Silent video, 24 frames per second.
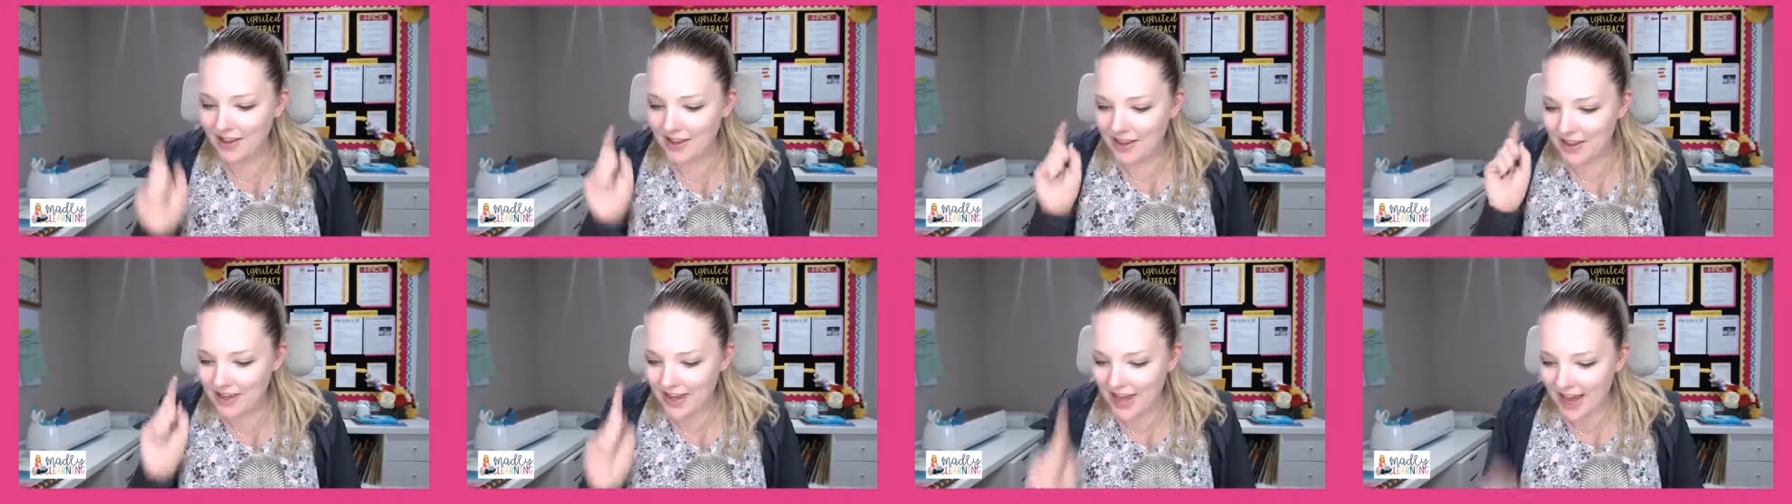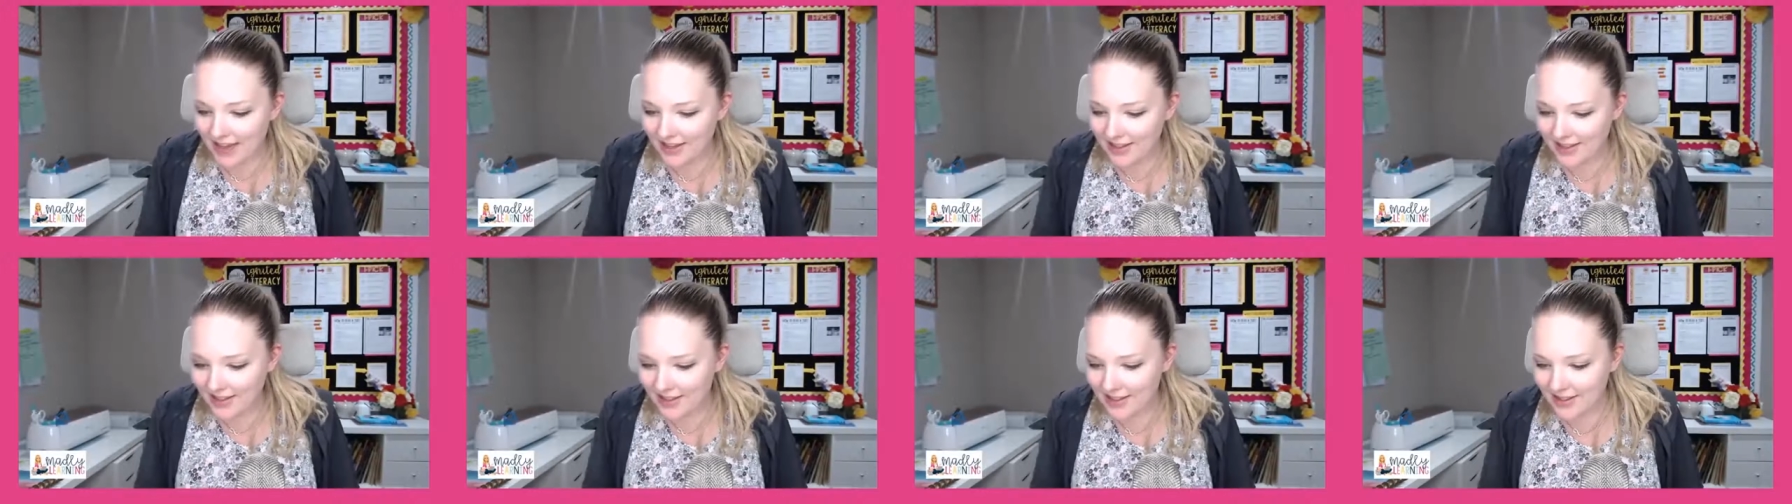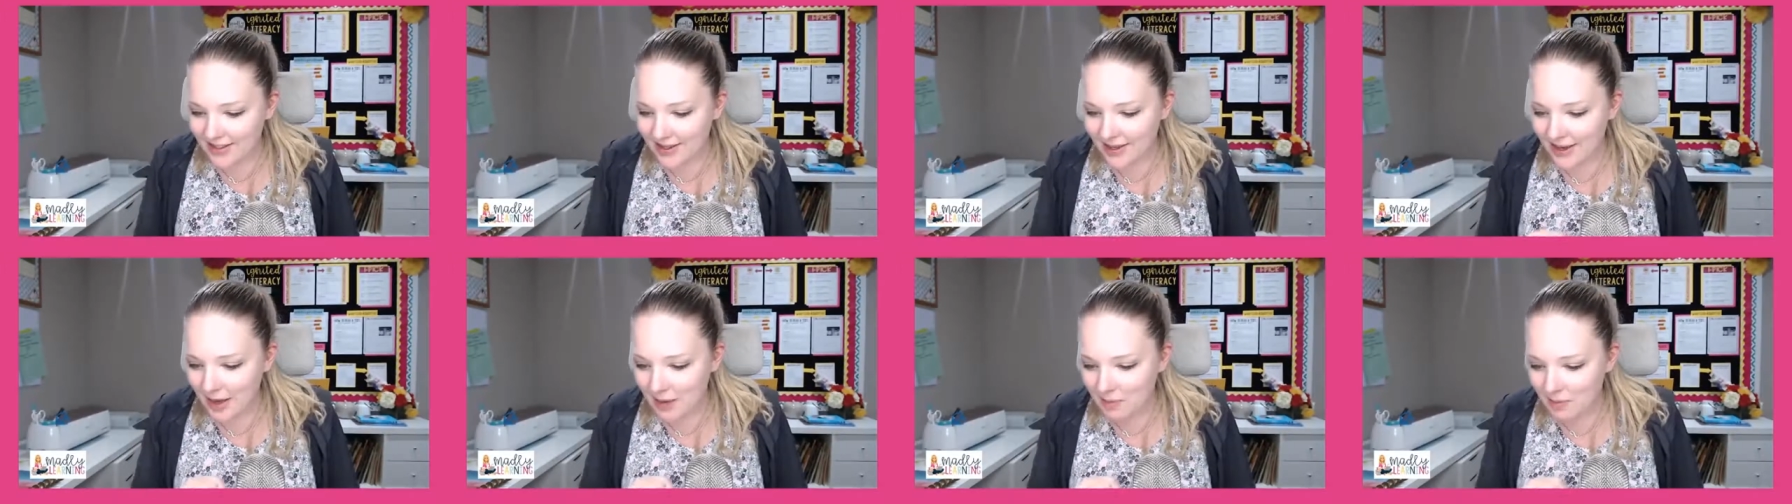
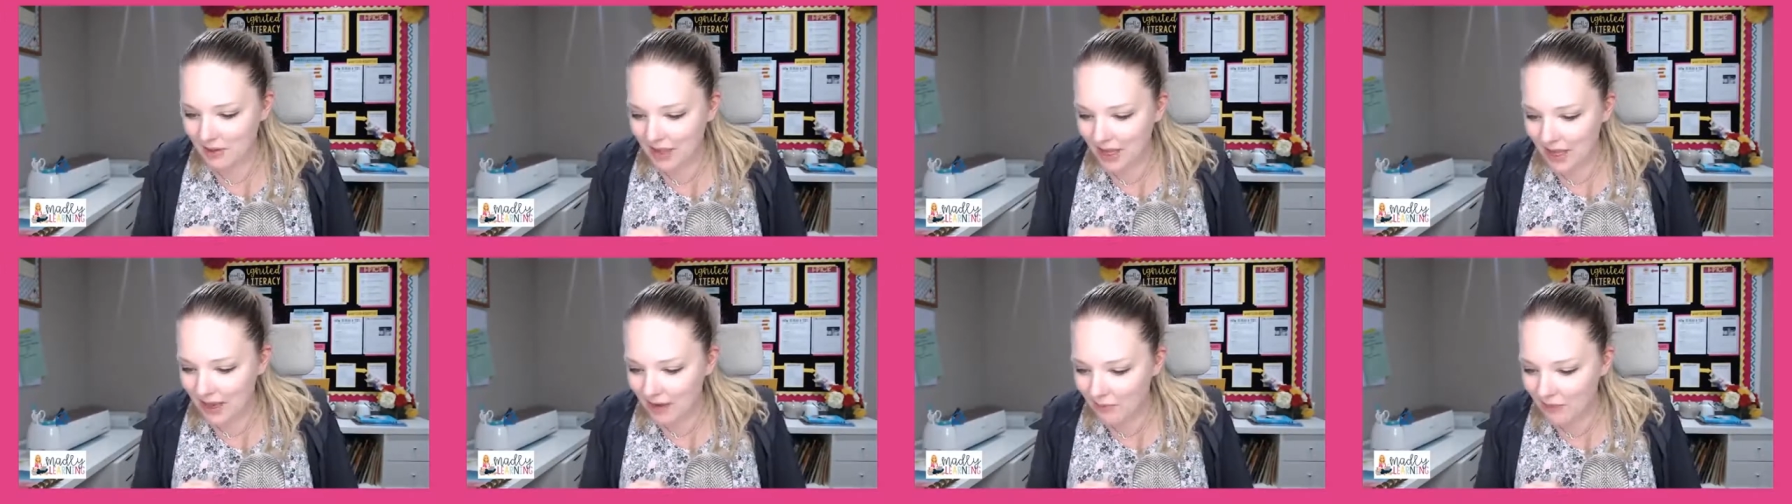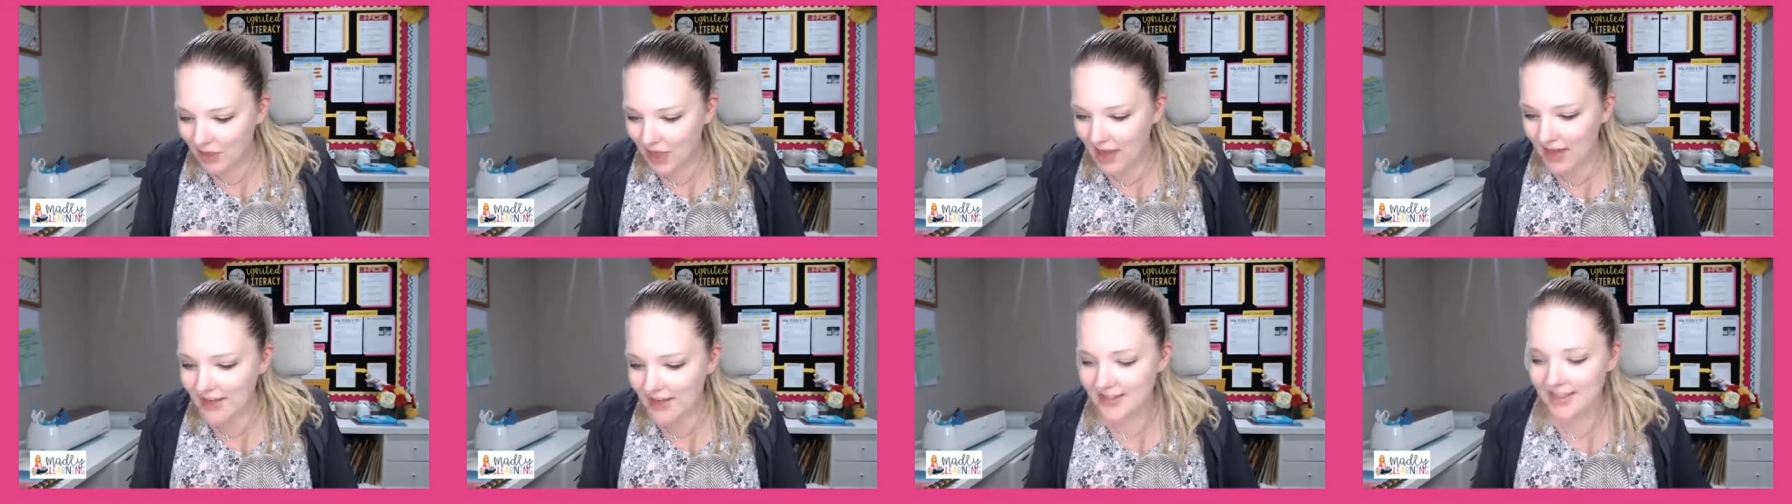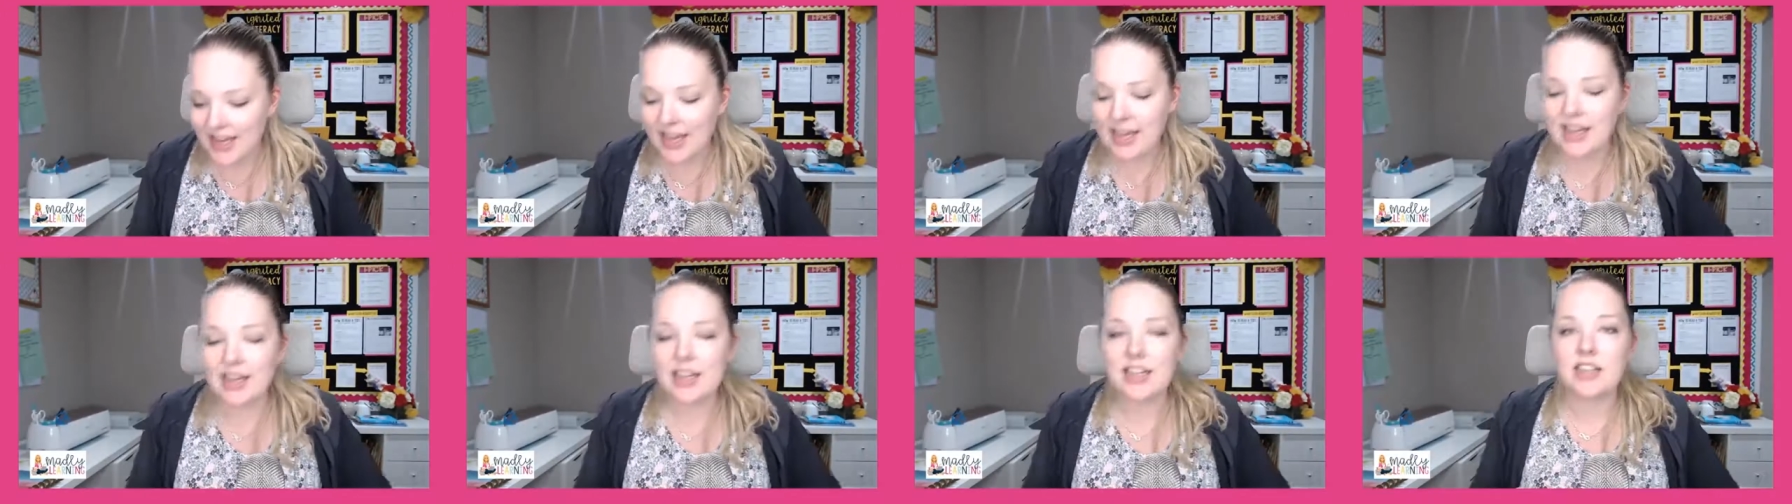Yes, I believe that is
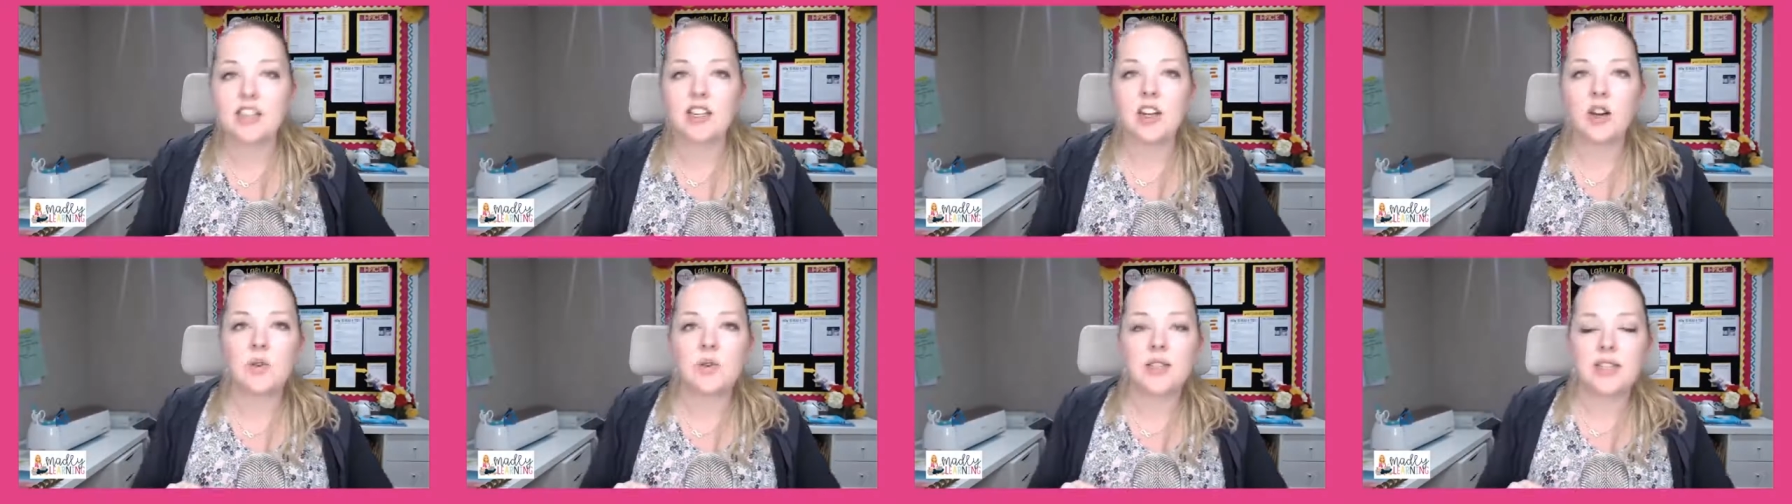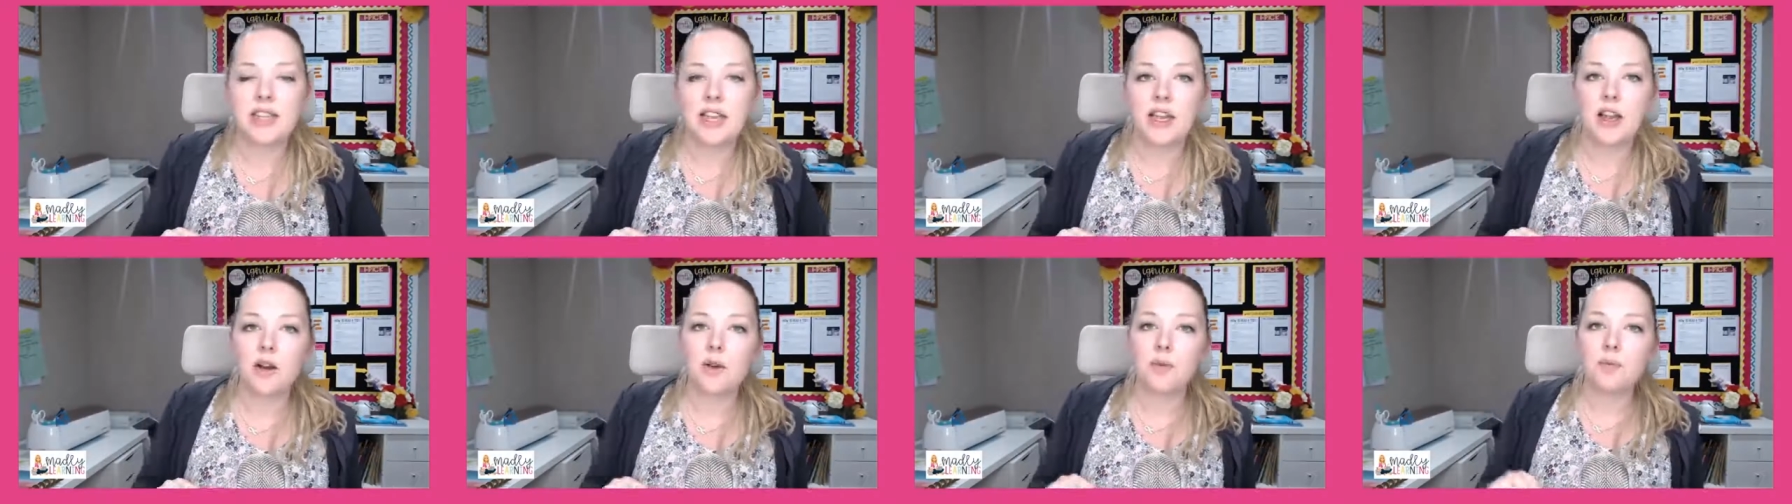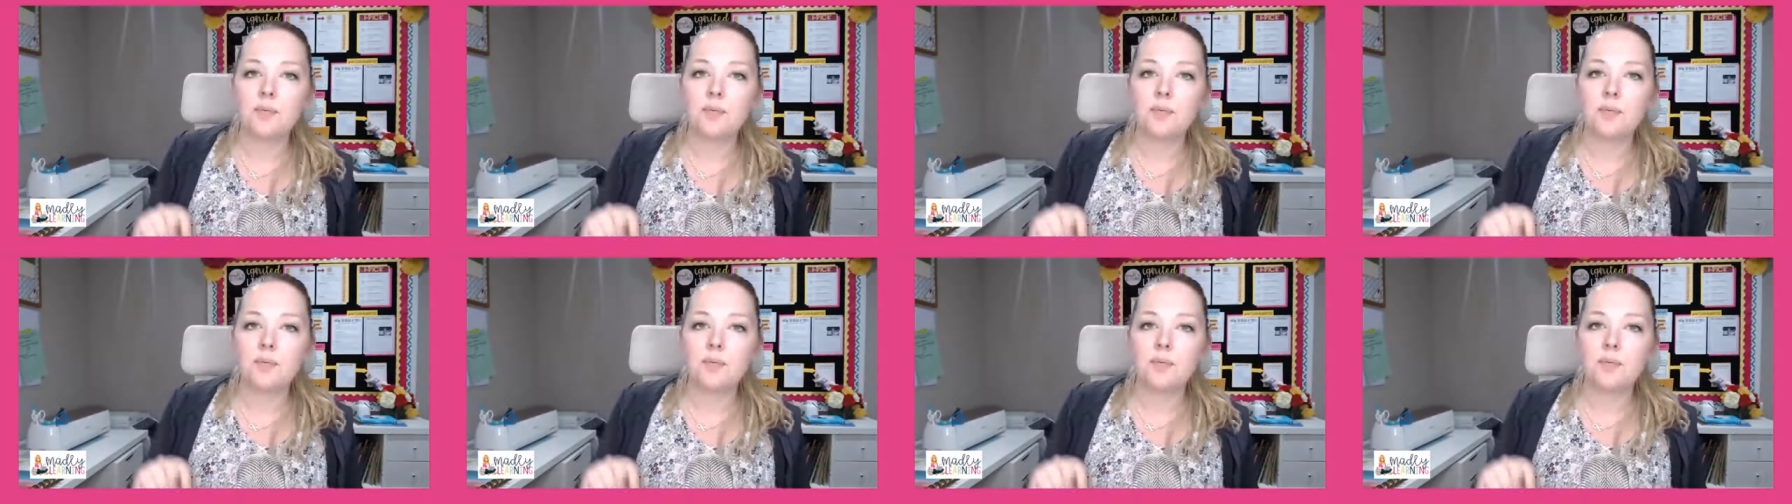it. iDoceo.